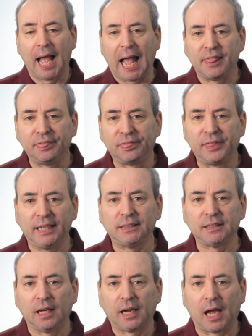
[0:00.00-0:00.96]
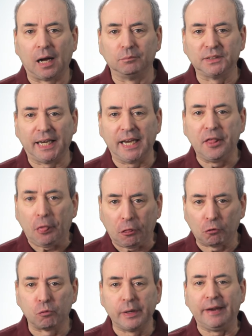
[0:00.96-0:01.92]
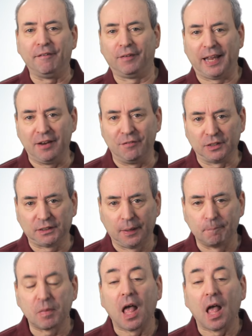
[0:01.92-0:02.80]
And this comes in three flavours.